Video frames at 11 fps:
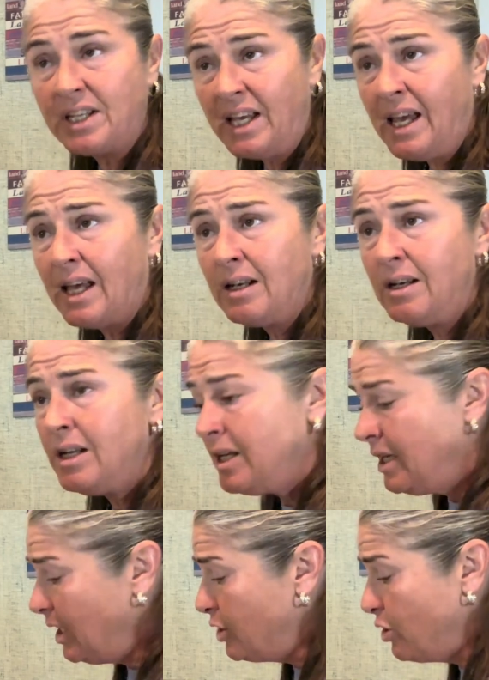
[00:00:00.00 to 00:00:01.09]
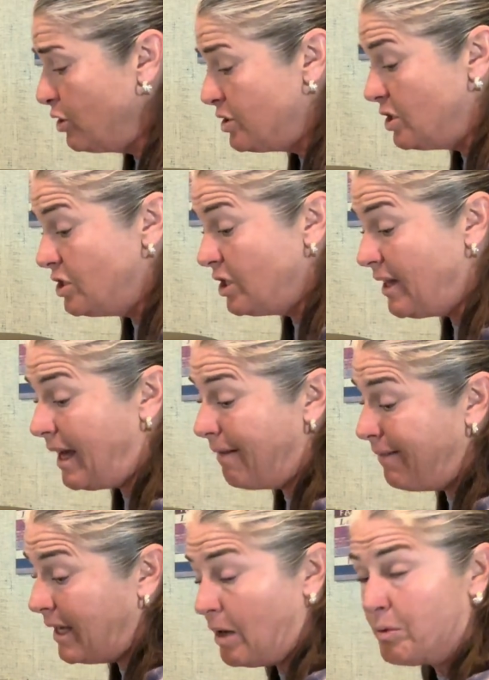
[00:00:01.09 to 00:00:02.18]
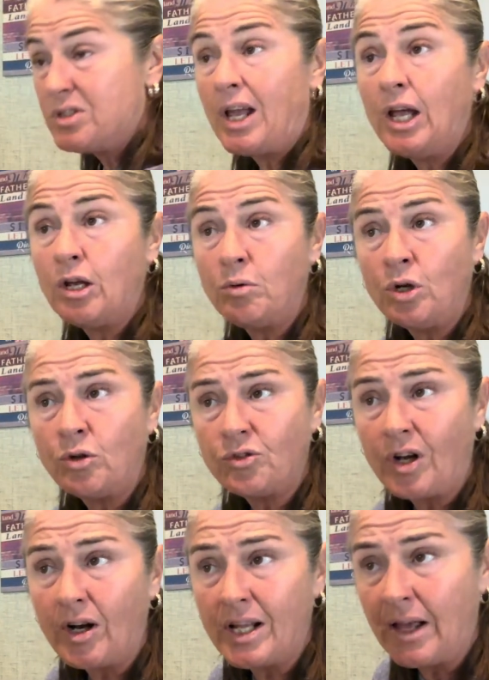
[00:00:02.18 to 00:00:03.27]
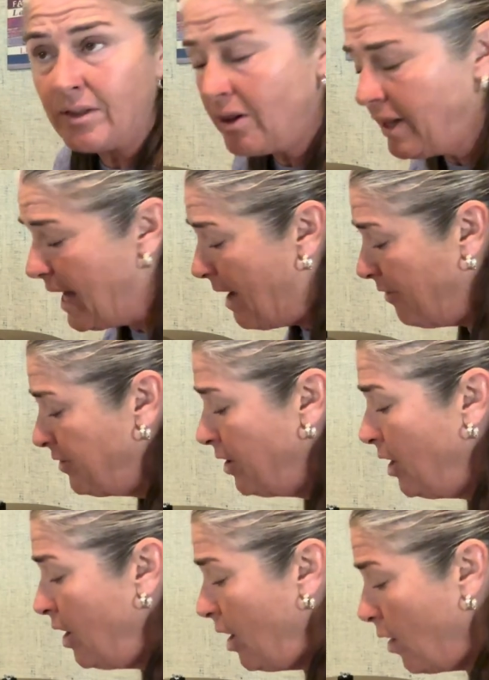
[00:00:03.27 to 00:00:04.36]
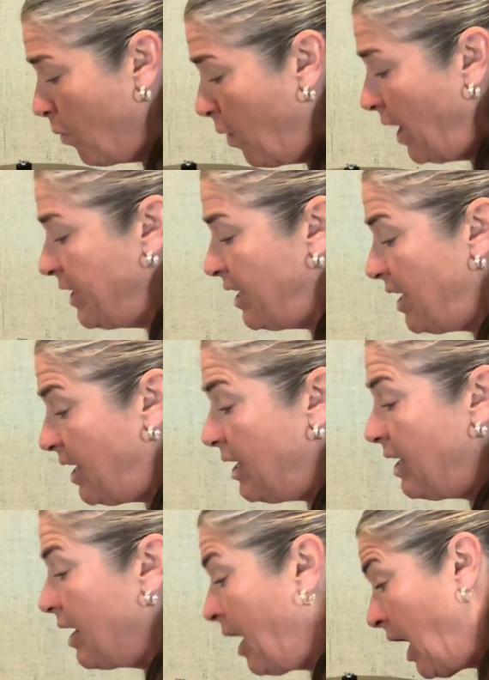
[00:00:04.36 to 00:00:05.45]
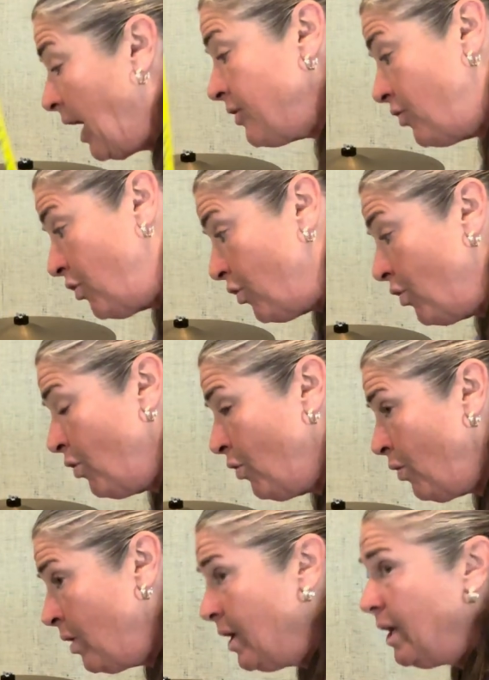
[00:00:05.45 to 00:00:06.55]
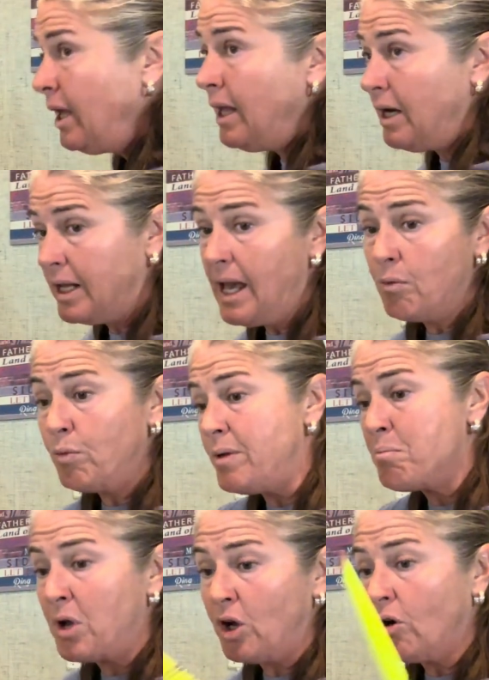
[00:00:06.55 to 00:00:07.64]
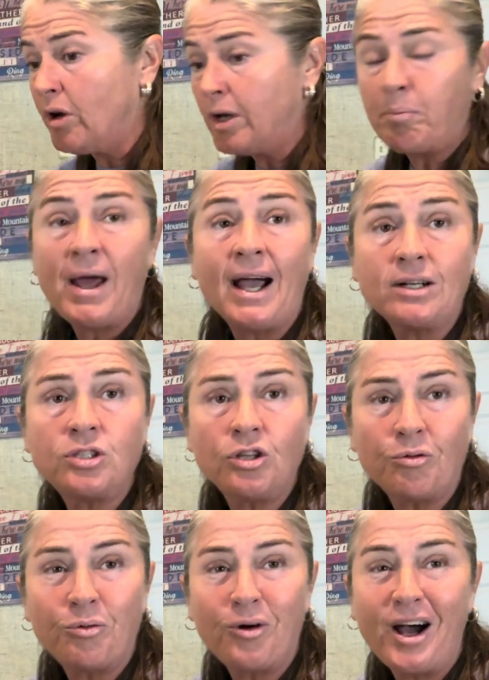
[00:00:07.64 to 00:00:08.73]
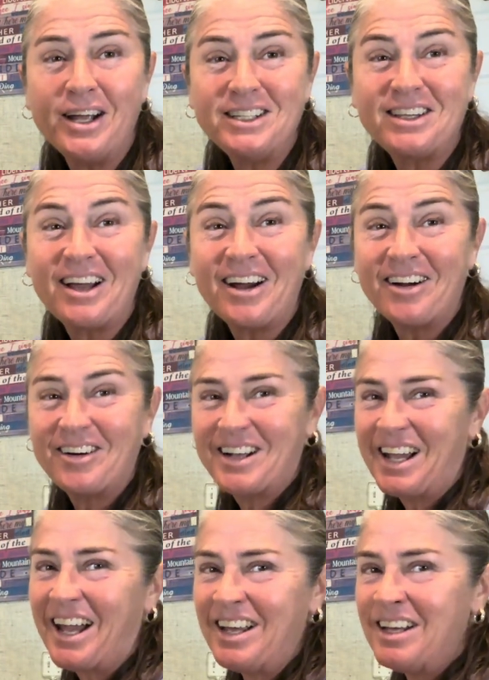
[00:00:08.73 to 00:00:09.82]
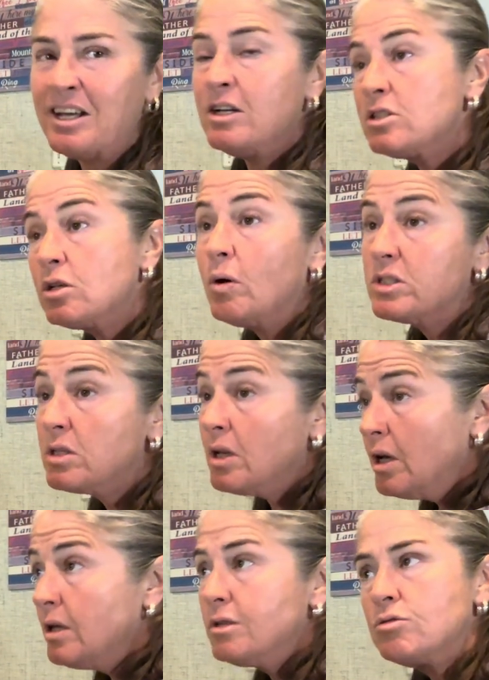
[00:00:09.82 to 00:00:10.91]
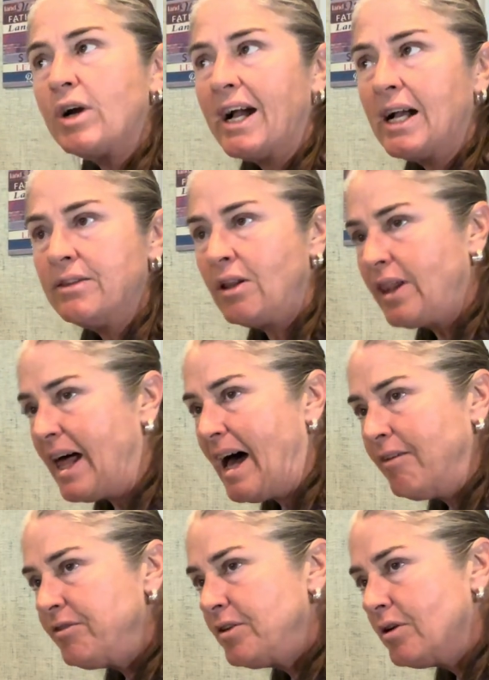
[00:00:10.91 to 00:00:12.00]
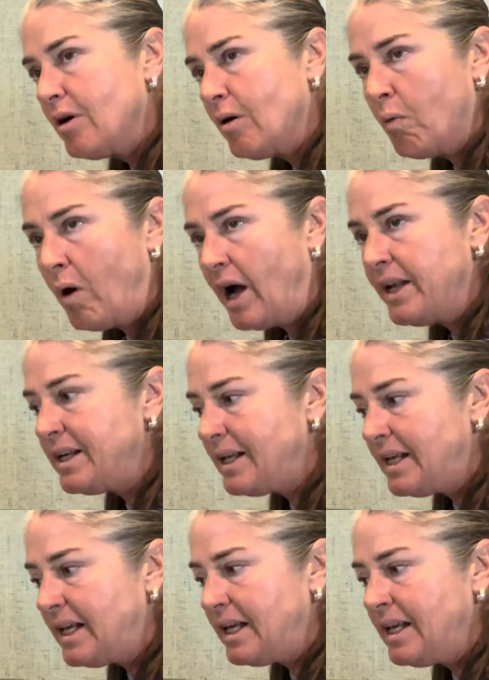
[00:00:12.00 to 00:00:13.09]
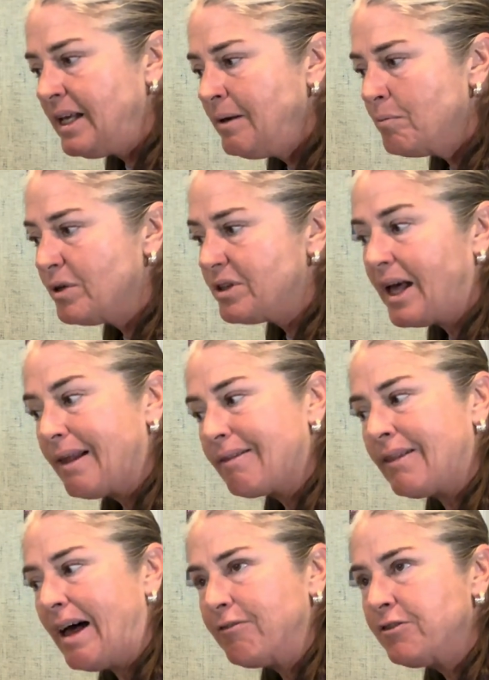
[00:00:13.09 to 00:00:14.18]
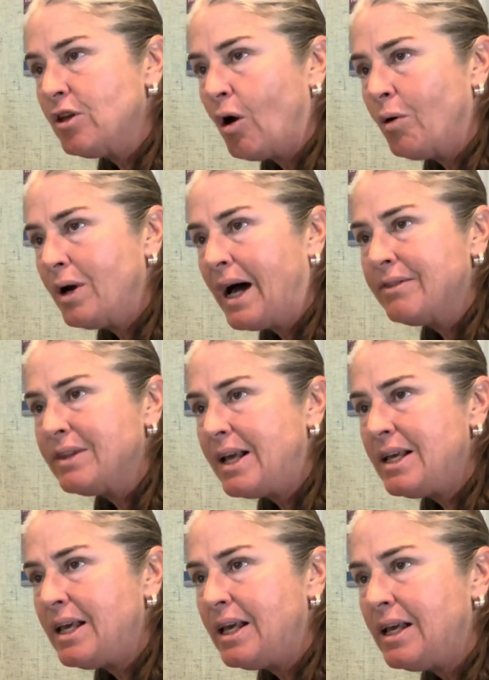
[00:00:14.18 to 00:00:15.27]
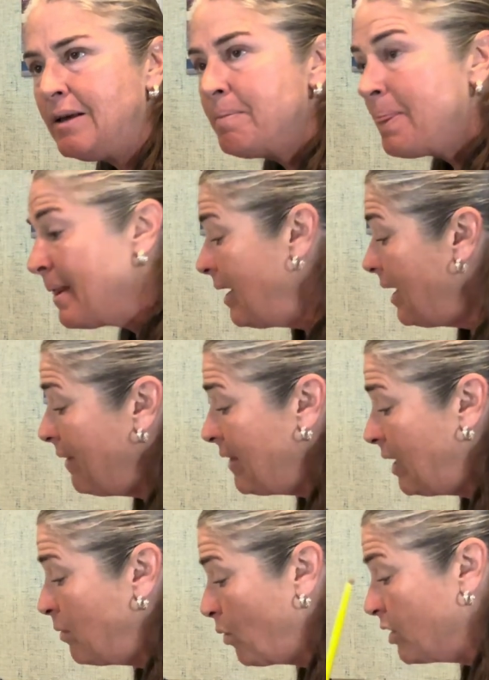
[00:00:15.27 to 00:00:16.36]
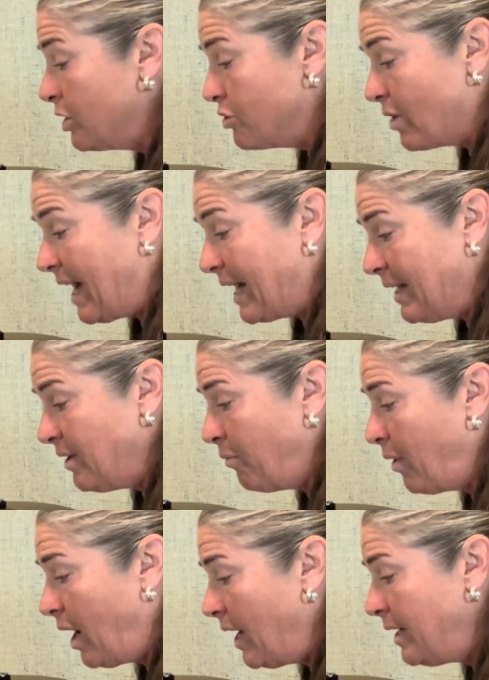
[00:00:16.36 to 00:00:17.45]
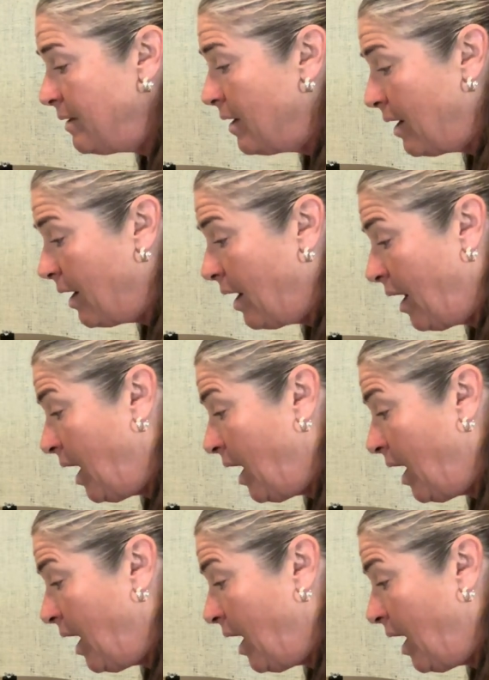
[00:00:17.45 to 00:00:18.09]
in, it turns into that, like I was saying, starting on the left, 1 E, 2, and again, we mirror it back to the right there, okay? So it's drag on the left, 1 E, with that left note on the E, and then we're gonna drag on the right, 2,